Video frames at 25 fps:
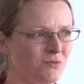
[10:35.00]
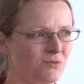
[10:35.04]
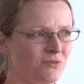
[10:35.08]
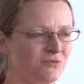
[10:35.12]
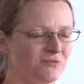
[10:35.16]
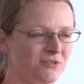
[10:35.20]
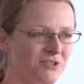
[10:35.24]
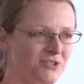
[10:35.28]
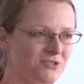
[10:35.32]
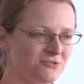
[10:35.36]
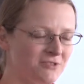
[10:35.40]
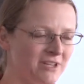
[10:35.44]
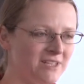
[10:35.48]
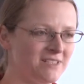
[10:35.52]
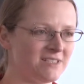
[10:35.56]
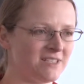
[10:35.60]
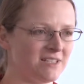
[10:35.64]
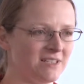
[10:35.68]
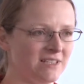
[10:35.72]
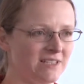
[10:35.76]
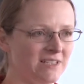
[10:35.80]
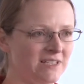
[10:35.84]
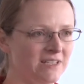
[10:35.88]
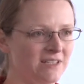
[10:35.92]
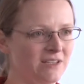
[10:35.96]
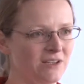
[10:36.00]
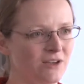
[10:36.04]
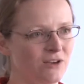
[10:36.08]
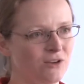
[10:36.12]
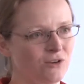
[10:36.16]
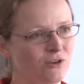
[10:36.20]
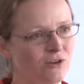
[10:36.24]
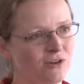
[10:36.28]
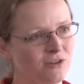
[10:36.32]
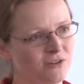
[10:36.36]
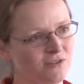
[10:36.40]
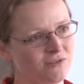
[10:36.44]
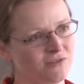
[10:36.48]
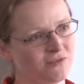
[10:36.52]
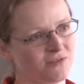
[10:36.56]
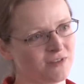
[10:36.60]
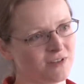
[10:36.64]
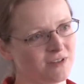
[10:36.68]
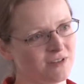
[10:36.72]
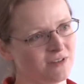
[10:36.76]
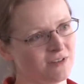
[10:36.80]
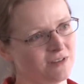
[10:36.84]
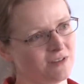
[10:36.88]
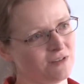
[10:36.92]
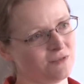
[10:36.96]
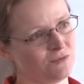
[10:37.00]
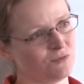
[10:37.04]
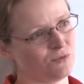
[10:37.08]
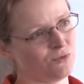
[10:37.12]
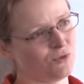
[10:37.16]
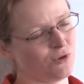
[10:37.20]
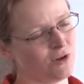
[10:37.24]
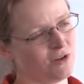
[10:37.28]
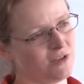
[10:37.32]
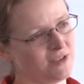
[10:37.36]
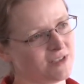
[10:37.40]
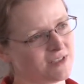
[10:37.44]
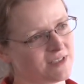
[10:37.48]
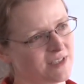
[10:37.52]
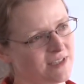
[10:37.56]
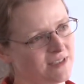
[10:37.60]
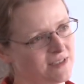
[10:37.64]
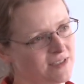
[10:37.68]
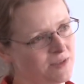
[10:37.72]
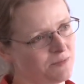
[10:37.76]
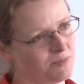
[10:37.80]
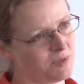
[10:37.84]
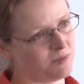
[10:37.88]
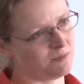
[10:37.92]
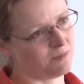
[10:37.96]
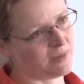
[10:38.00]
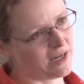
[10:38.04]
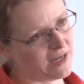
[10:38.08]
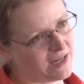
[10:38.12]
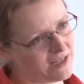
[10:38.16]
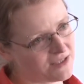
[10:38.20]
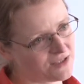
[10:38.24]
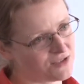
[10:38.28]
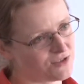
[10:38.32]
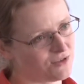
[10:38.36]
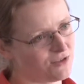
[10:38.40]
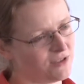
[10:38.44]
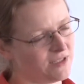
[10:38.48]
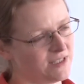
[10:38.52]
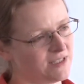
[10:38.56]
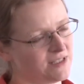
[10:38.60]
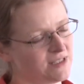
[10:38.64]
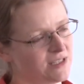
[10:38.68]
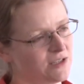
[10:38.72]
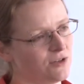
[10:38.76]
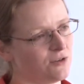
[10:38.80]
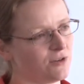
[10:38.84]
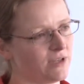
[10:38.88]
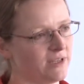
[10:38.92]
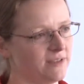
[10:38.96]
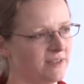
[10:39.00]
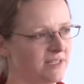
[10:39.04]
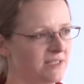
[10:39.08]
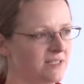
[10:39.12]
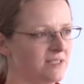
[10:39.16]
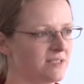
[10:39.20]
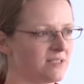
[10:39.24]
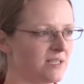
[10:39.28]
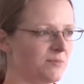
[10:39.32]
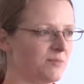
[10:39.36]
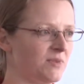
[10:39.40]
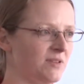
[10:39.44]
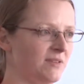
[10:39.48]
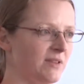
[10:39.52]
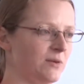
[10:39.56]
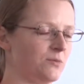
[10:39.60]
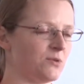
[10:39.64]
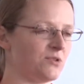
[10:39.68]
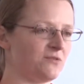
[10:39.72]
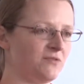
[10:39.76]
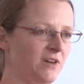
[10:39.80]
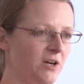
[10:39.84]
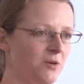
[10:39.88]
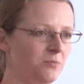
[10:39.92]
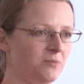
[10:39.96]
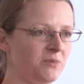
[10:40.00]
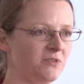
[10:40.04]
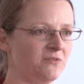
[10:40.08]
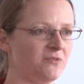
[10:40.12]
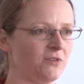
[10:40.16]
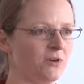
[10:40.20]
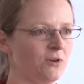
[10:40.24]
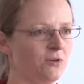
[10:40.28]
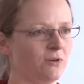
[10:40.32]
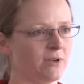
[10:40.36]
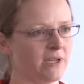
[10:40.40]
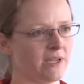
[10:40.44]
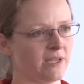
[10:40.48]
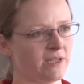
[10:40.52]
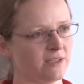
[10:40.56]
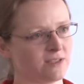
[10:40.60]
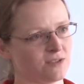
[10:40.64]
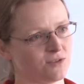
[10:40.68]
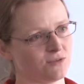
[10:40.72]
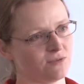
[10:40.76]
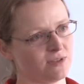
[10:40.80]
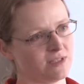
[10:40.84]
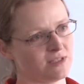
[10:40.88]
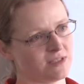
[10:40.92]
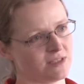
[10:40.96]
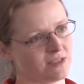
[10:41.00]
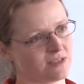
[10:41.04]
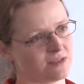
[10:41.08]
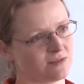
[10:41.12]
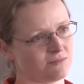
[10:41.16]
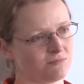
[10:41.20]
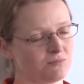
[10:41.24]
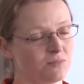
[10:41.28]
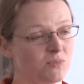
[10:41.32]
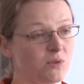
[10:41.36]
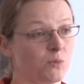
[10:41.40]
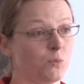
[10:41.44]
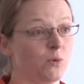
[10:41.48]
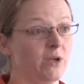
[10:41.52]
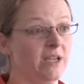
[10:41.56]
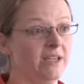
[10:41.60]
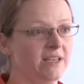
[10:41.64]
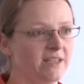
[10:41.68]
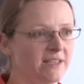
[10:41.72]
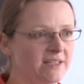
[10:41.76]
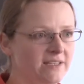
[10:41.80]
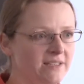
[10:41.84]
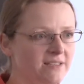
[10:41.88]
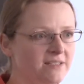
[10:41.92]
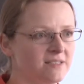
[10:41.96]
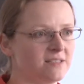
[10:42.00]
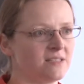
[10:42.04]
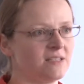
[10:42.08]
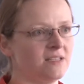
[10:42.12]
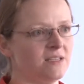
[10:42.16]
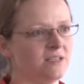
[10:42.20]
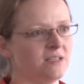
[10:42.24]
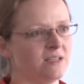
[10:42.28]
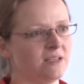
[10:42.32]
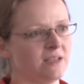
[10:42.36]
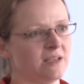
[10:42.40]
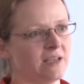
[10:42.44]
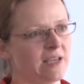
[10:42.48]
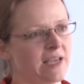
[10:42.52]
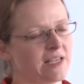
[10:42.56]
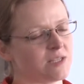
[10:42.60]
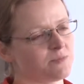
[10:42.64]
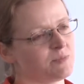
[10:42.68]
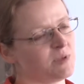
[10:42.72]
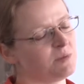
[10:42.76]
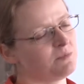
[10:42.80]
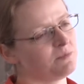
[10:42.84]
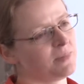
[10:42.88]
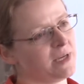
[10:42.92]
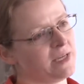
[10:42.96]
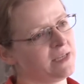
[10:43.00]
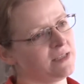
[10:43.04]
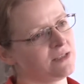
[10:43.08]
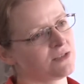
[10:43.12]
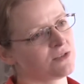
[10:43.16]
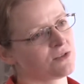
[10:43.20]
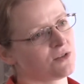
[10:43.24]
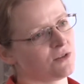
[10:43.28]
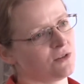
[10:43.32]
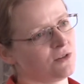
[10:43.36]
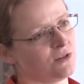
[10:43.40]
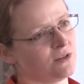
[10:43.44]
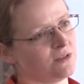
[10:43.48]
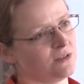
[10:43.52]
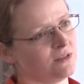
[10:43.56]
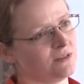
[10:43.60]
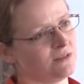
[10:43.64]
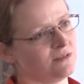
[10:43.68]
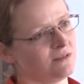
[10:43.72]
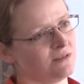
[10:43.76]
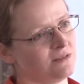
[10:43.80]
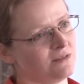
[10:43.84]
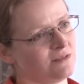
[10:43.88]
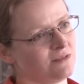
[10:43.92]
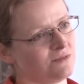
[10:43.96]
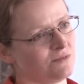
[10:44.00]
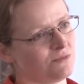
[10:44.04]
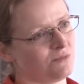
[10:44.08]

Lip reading: frustratingly, a lot of the knowledge that has then been passed on and say, okay, this is something that was found before, okay, so this is the way it is, has been based on